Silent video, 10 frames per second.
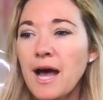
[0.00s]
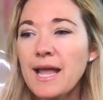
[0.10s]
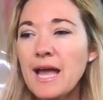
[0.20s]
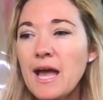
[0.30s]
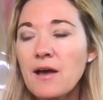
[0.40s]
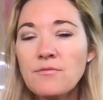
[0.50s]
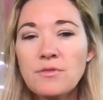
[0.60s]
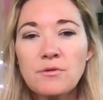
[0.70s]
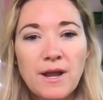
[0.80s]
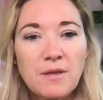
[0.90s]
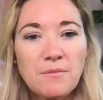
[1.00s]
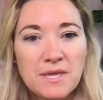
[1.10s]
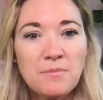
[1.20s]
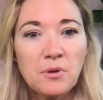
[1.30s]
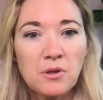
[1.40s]
I have the right
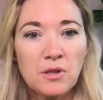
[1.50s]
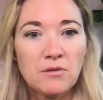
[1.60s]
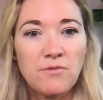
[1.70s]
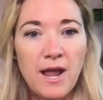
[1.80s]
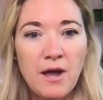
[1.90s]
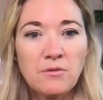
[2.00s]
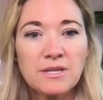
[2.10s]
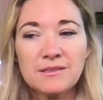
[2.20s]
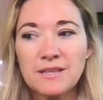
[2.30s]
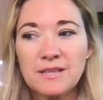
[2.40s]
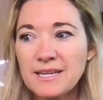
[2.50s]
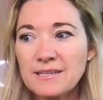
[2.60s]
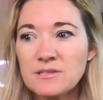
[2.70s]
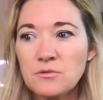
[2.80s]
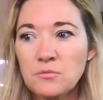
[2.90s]
people around and
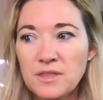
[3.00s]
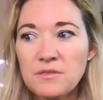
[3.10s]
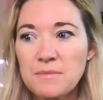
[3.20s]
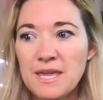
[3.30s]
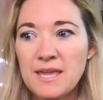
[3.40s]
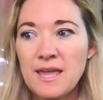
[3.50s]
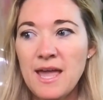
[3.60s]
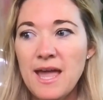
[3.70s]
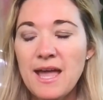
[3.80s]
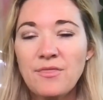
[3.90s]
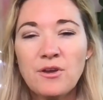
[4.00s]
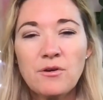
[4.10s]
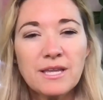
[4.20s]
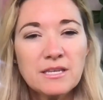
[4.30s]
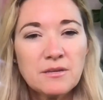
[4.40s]
aligned with me, and
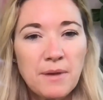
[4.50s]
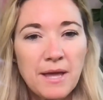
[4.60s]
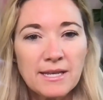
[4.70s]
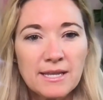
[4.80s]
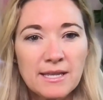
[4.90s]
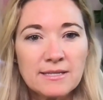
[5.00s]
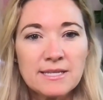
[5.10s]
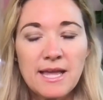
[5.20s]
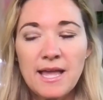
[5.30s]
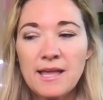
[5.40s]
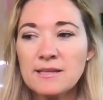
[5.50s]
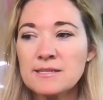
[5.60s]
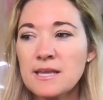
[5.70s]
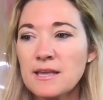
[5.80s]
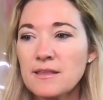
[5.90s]
they're independent,
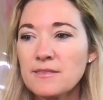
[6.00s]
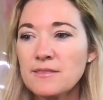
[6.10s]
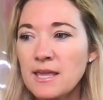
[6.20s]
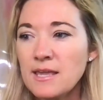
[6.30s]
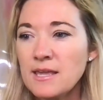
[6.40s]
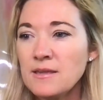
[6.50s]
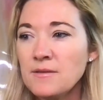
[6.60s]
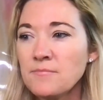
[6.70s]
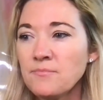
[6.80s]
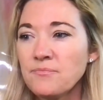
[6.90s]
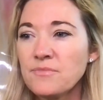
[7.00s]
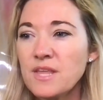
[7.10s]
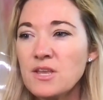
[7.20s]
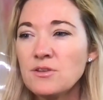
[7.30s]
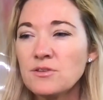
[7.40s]
and they're
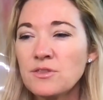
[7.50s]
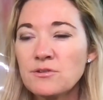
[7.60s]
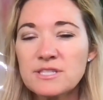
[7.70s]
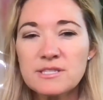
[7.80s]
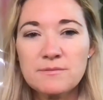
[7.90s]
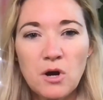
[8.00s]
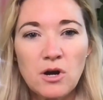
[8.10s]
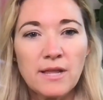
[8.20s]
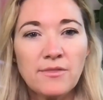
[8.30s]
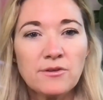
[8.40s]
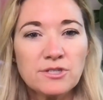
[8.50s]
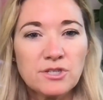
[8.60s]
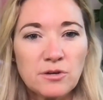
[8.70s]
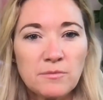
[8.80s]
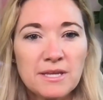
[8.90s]
smart, and they're
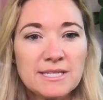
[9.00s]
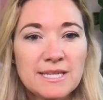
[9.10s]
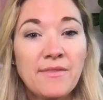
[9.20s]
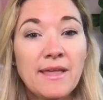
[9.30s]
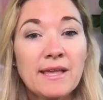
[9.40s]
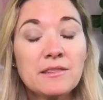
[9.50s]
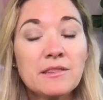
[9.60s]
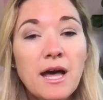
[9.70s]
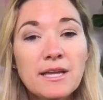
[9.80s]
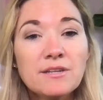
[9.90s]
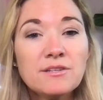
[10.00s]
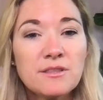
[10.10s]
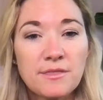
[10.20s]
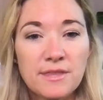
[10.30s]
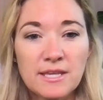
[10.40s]
determined, and they align to
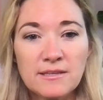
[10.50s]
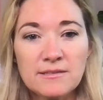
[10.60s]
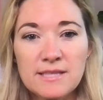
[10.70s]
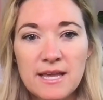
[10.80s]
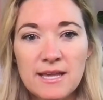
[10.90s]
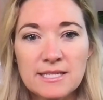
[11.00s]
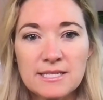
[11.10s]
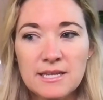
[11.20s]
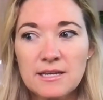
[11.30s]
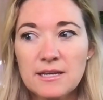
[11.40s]
the things that